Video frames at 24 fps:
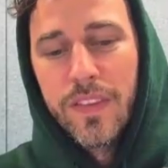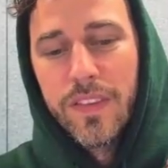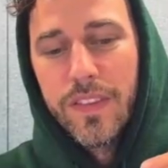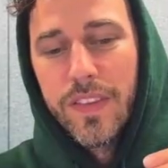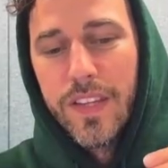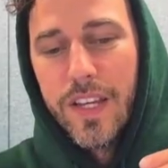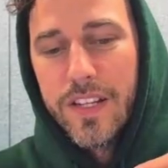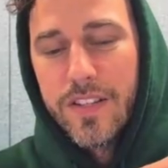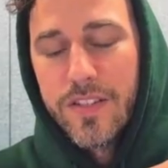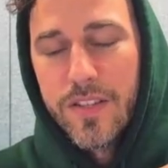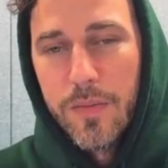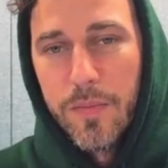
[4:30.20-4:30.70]

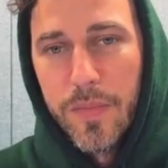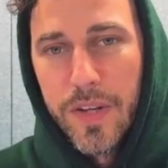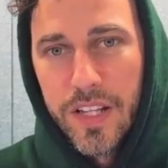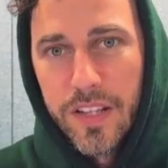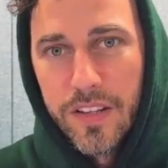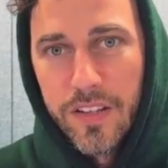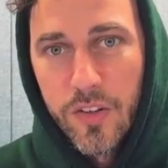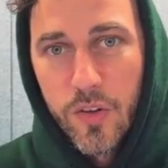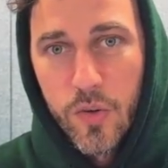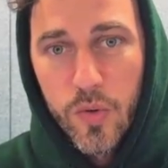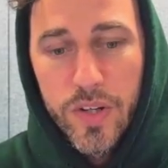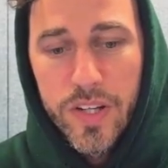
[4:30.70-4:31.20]
they submitted
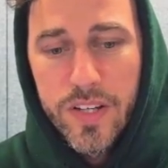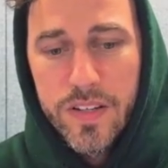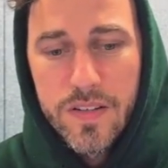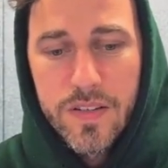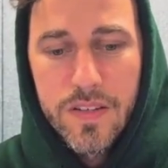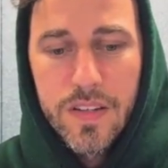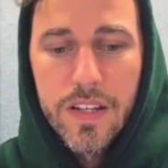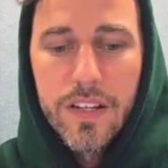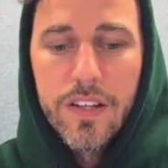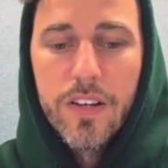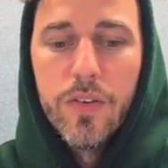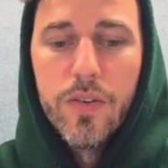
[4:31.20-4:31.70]
the quiz,
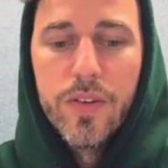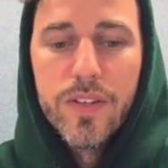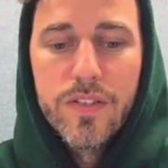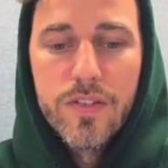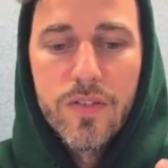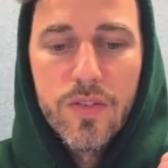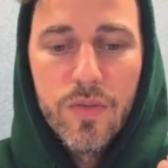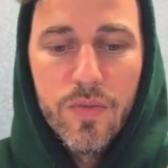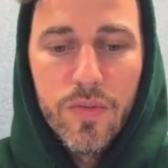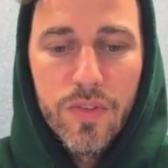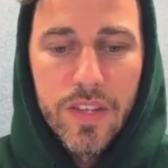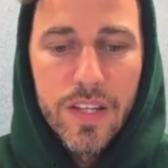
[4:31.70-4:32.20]
they go
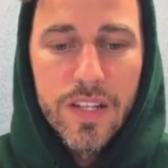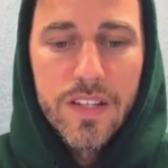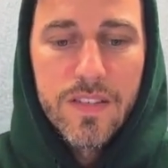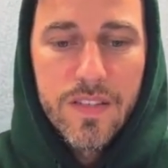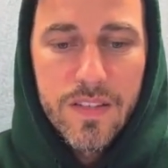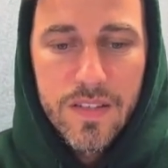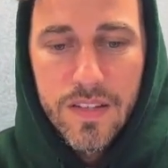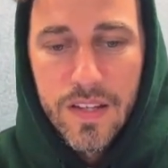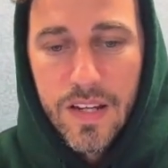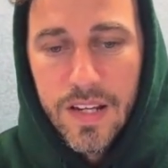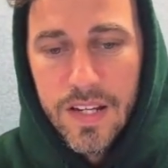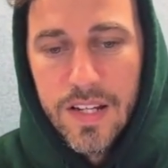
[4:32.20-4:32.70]
into
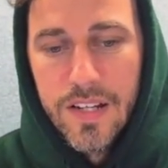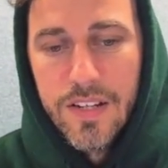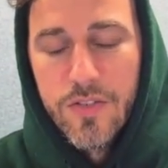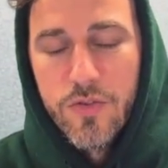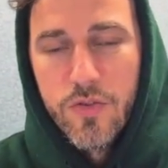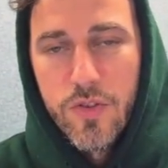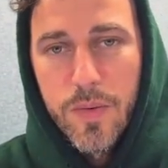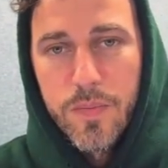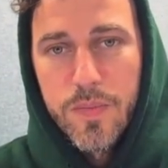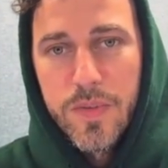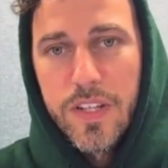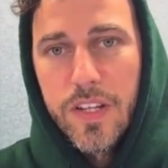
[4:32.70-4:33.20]
this
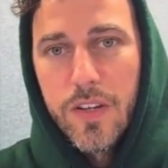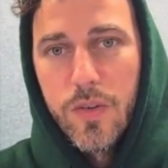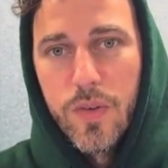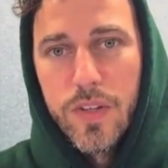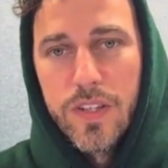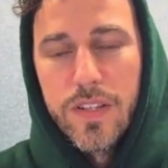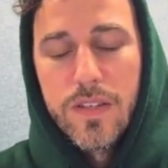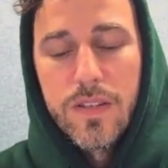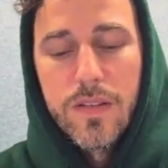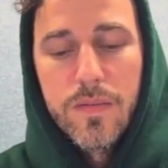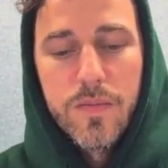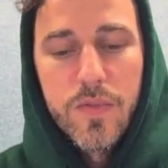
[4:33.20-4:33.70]
drip
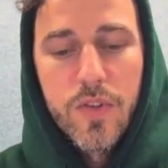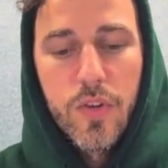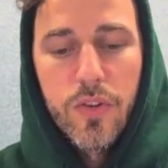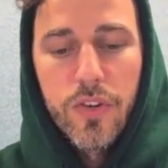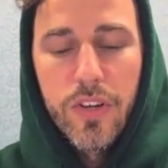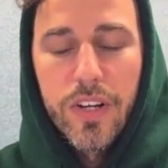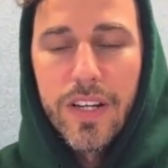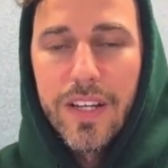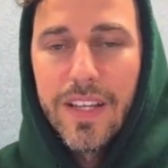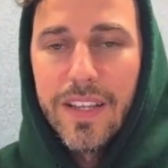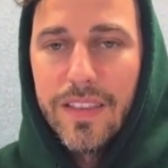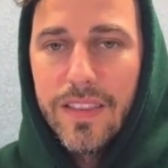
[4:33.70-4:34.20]
sequence. So they're
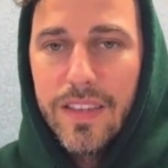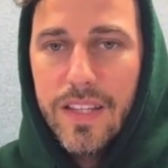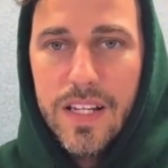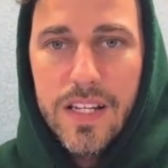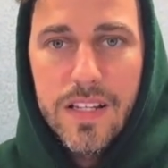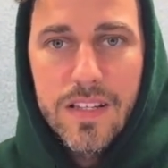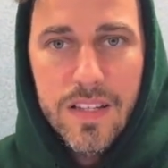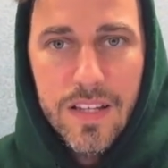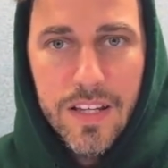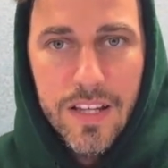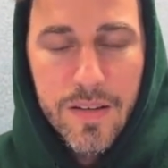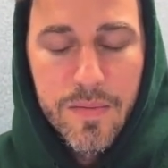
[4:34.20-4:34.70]
going to get
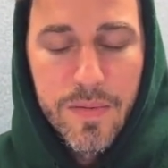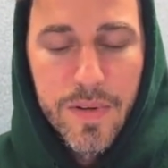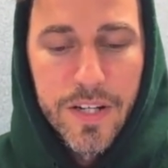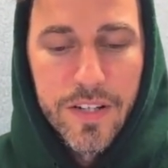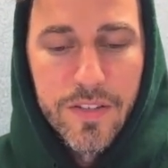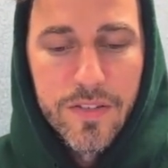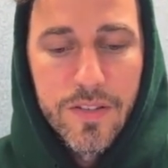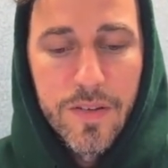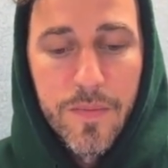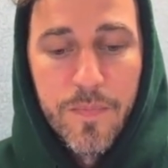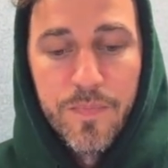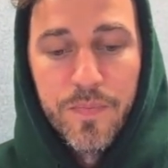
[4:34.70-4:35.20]
these
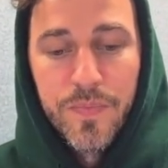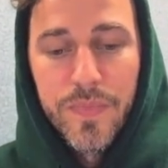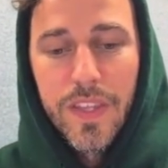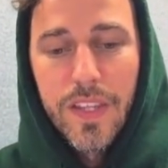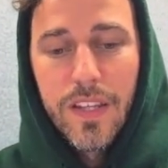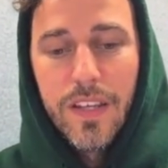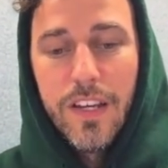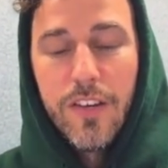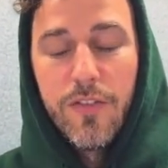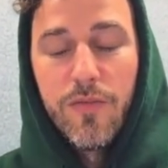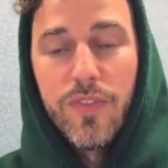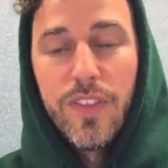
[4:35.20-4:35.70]
emails.
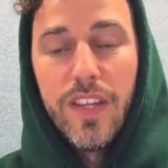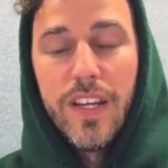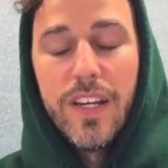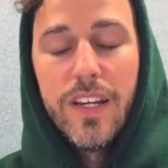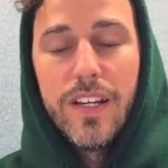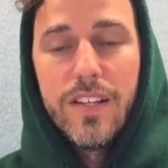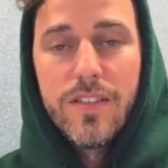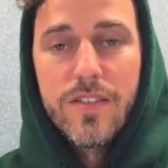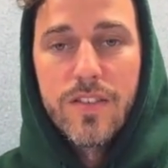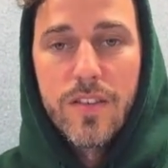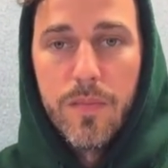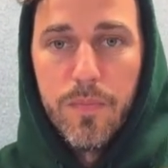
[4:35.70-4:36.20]
If
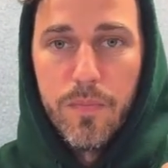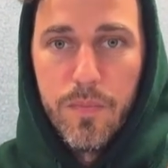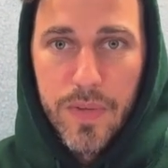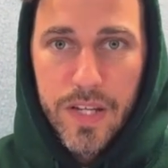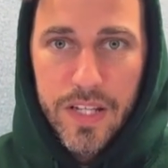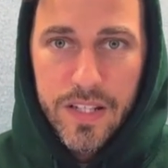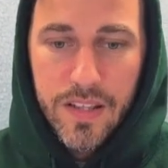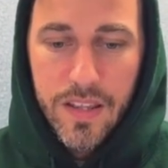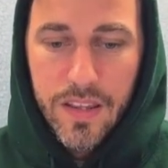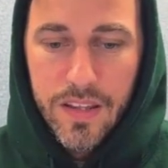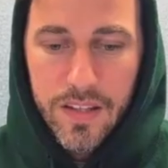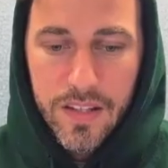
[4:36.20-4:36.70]
they
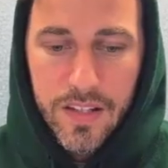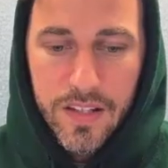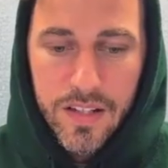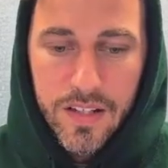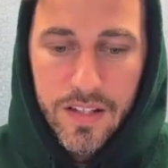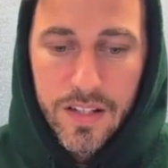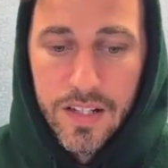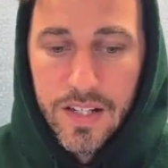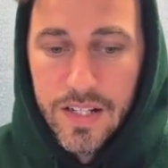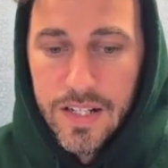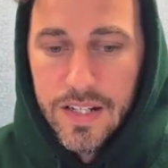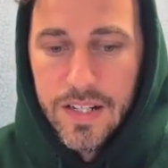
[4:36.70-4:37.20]
submit
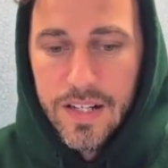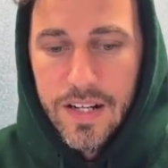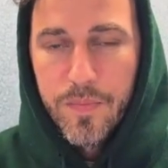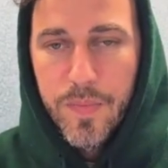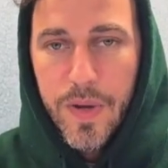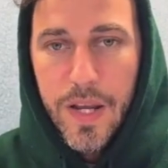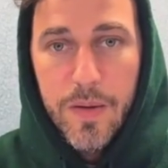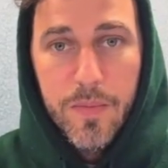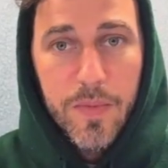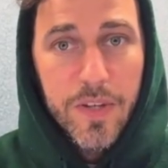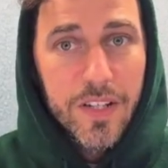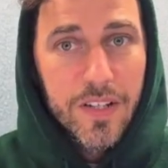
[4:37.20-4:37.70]
the
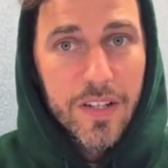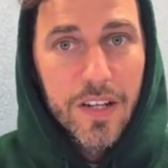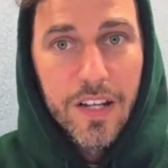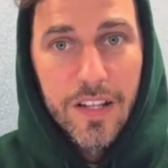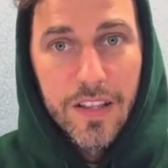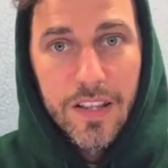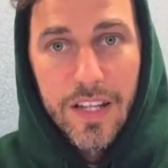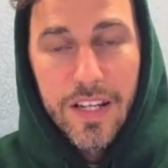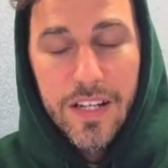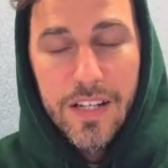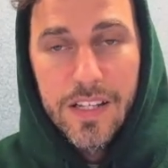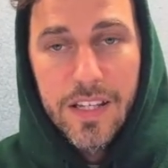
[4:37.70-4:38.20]
payment
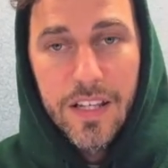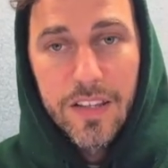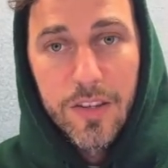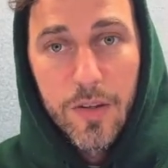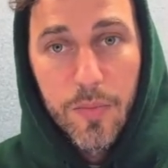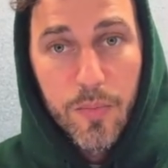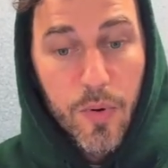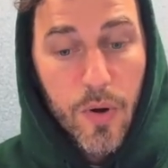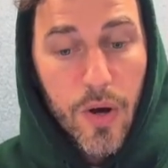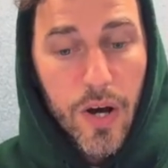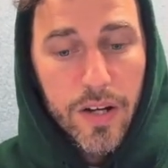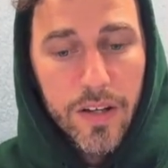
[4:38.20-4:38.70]
and they get the
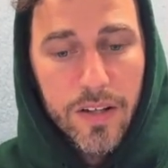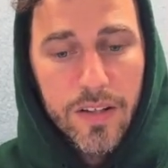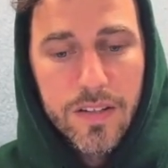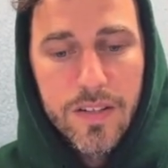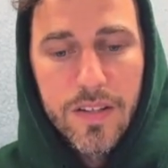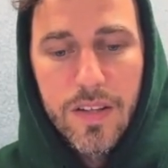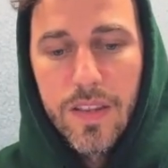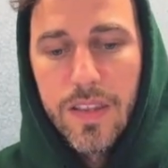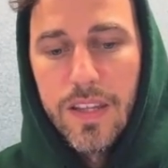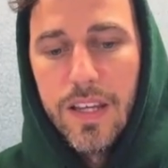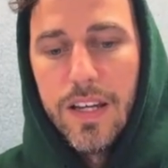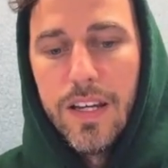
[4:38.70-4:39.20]
product,
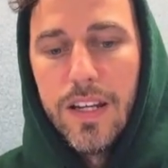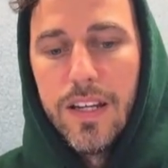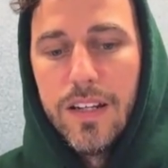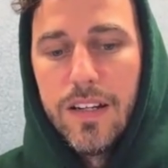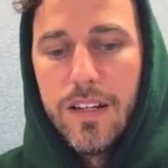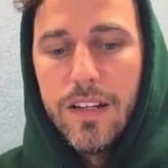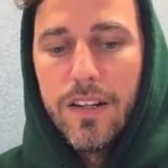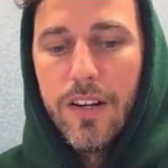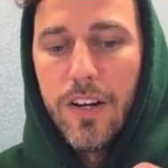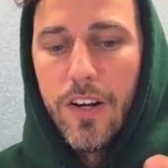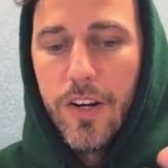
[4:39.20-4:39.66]
then